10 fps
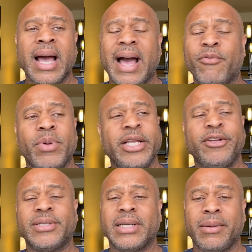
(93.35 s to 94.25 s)
I've been
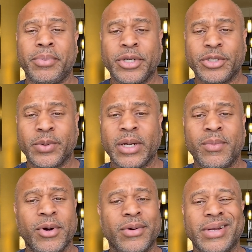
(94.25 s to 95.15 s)
using a push reel
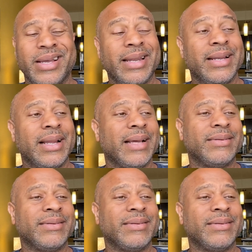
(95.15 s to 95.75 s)
mower and